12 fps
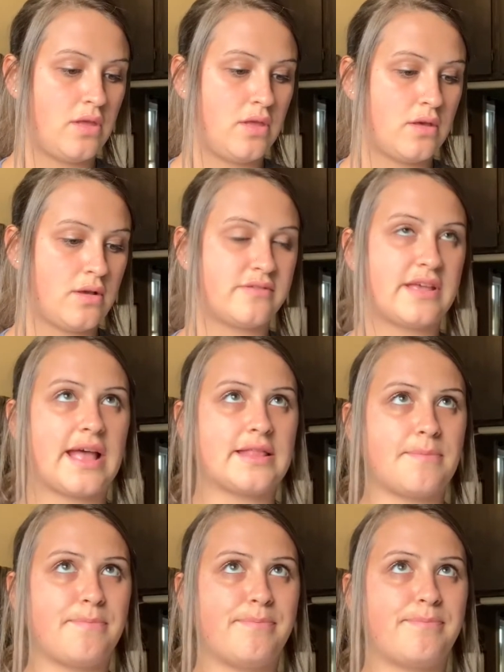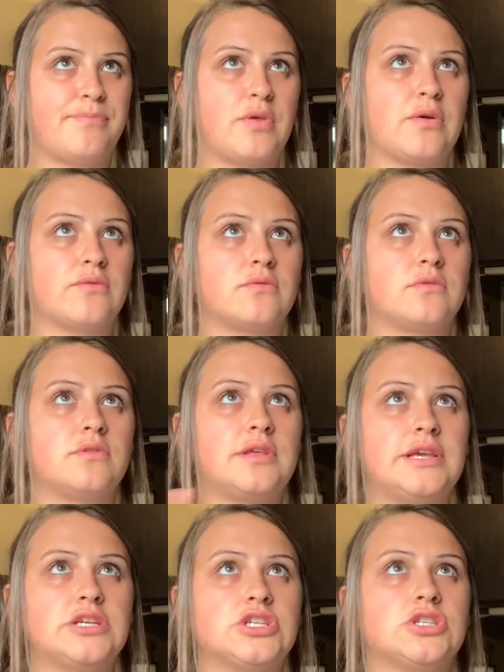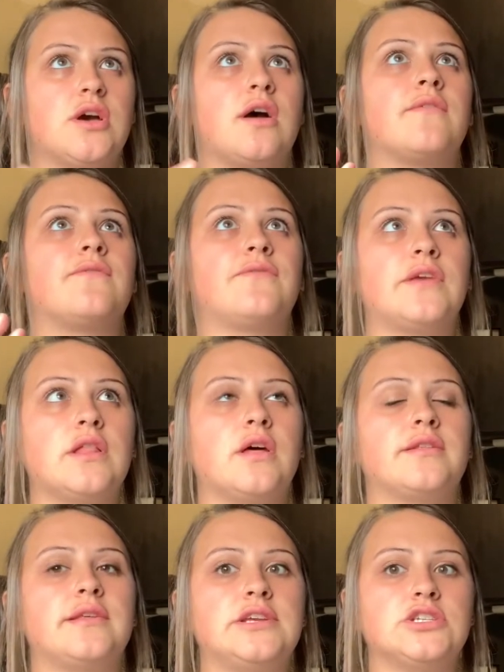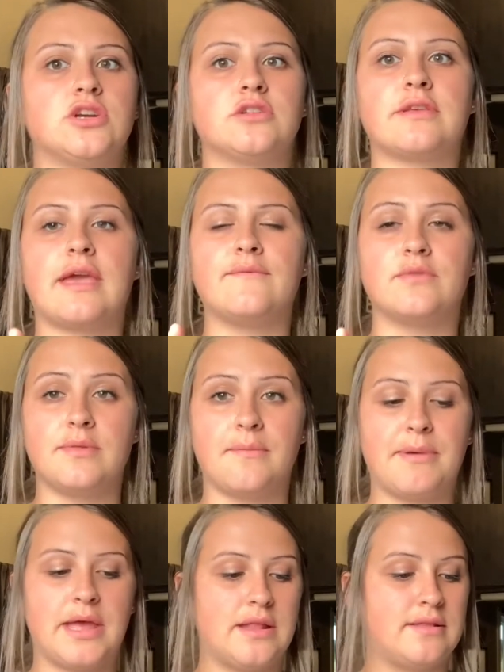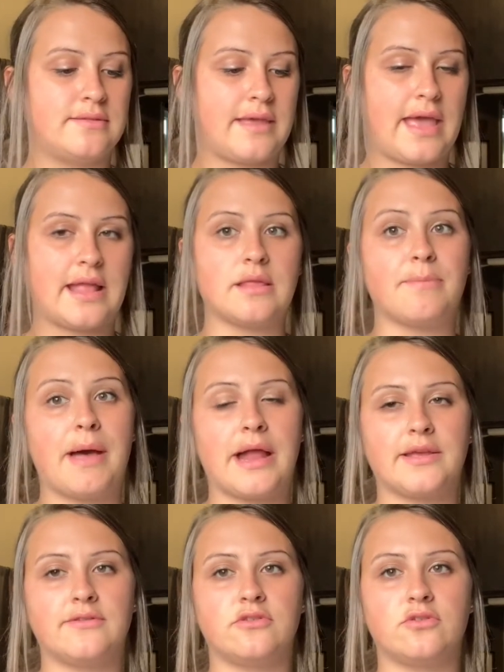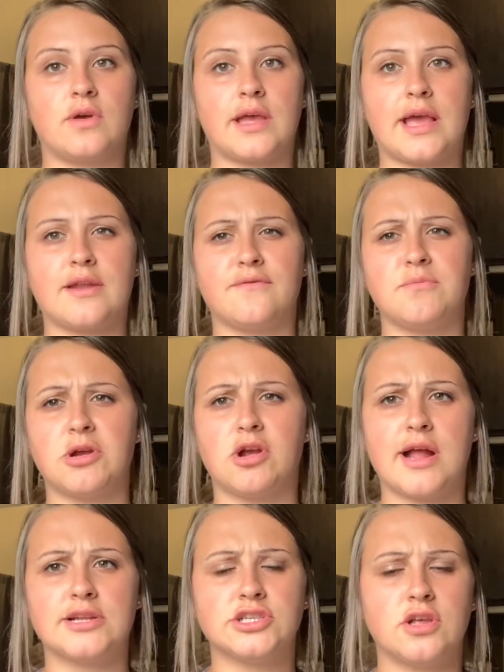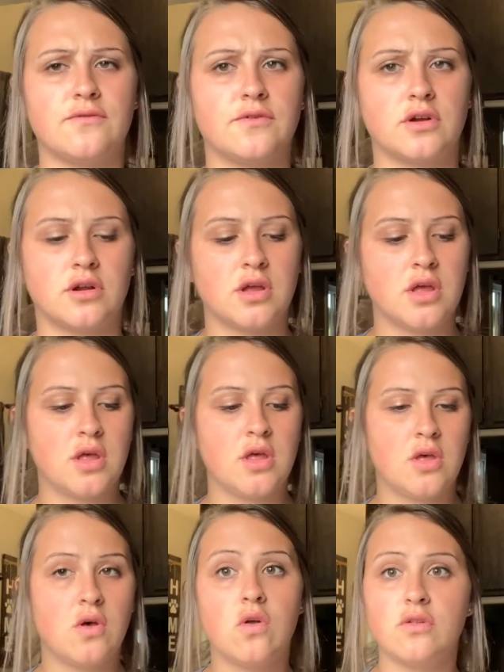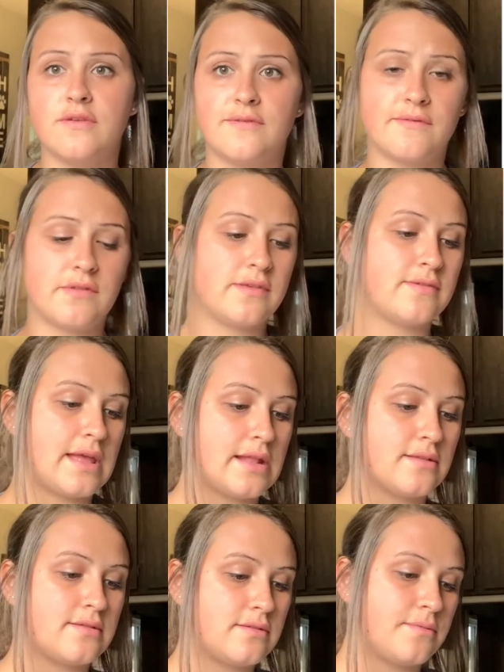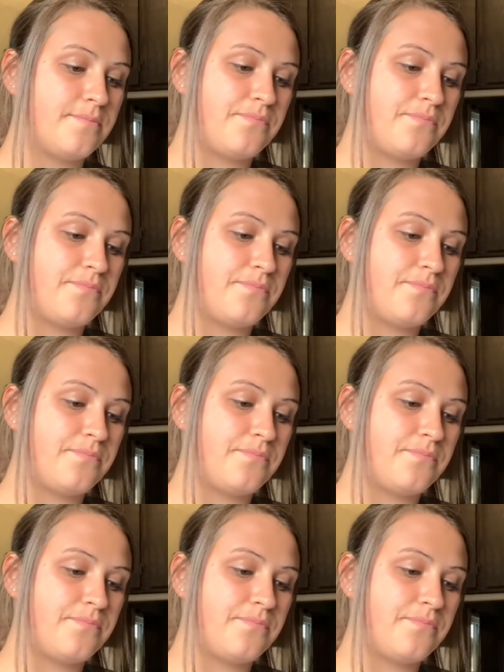Because I got the the, t the Fila t-shirts came from the bins, and the bodysuit, I got it from a garage sale for only fifty cents.